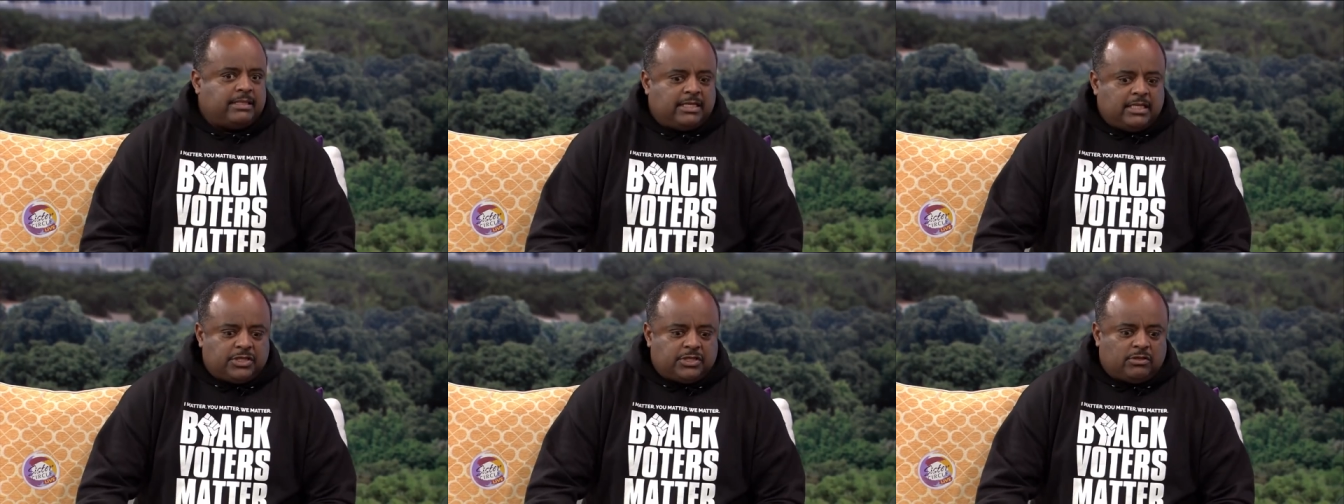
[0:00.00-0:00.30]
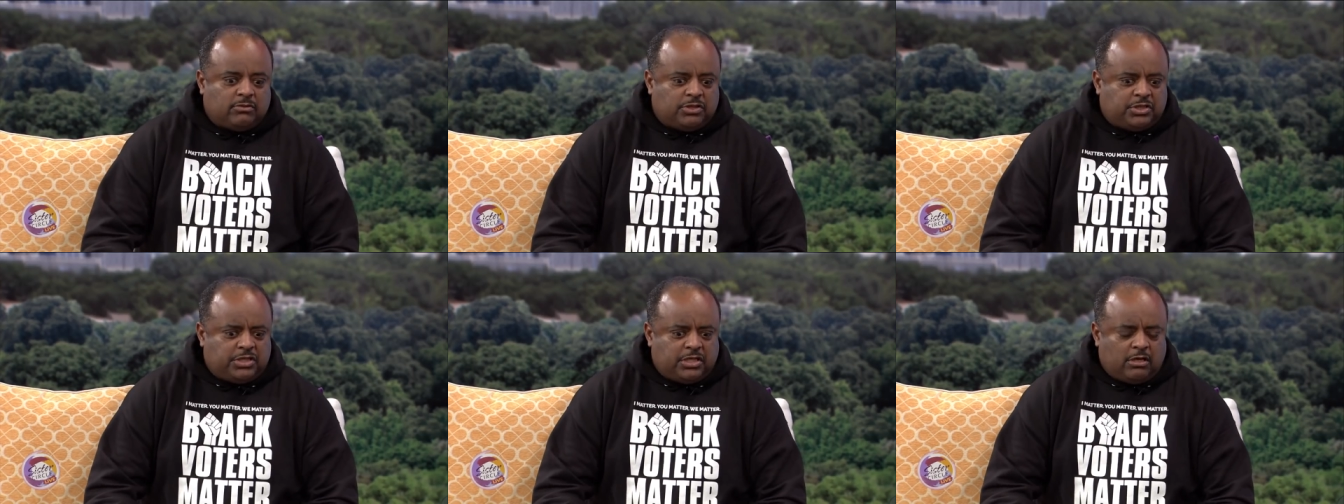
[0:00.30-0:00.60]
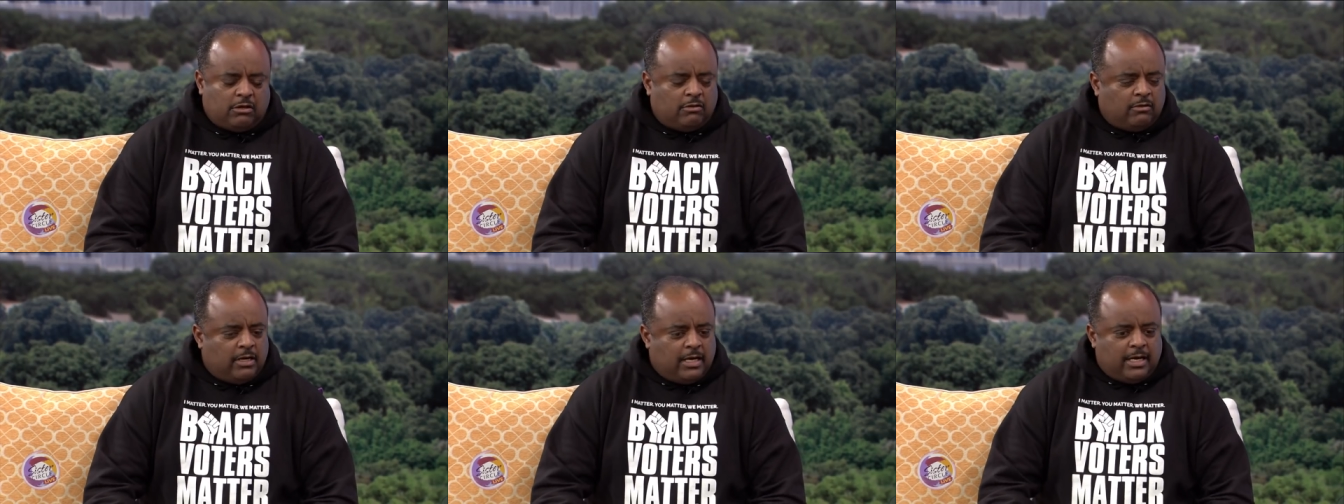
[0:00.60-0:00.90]
my digital
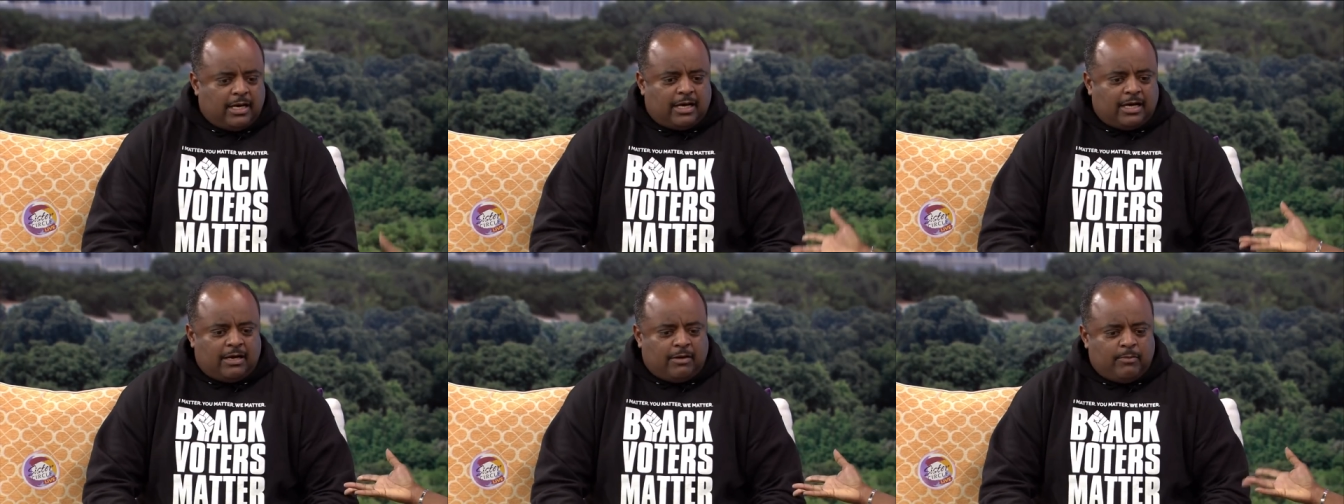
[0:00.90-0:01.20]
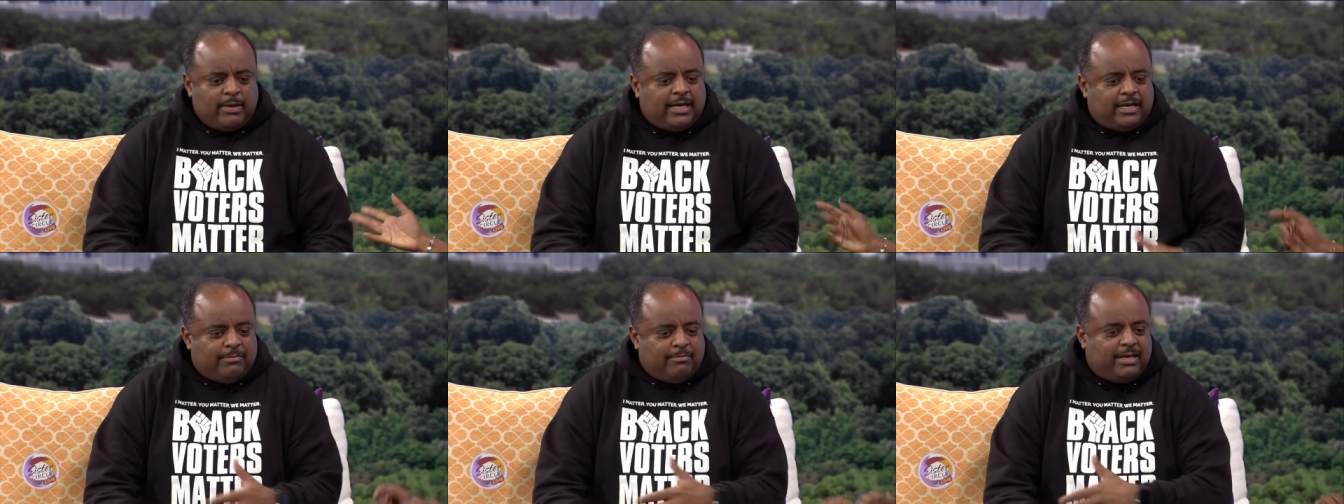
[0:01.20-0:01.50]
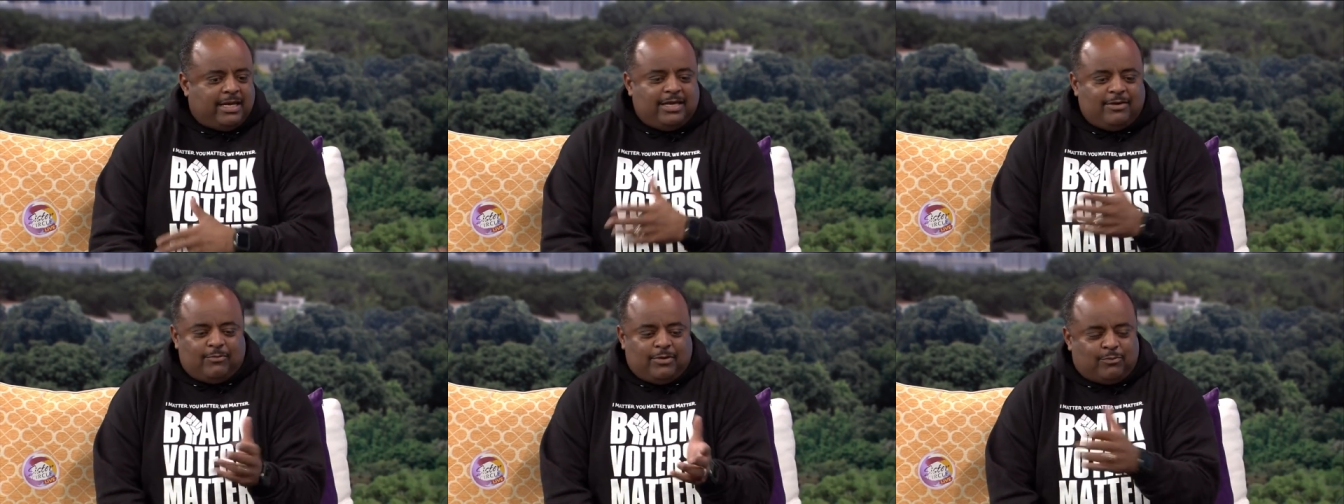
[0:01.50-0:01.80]
show, uh, we had a
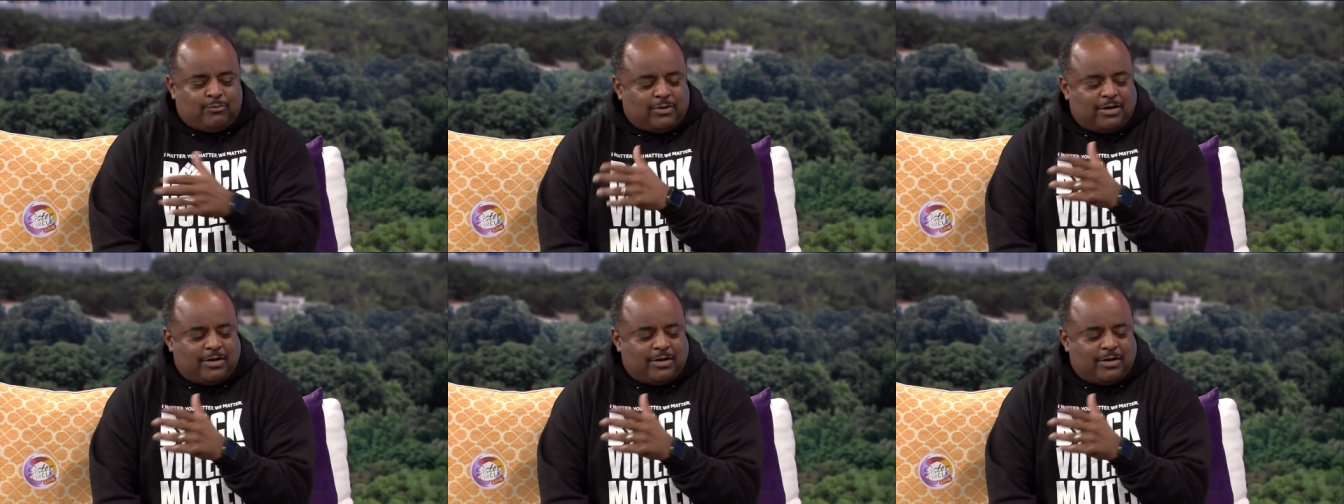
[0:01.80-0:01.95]
meeting with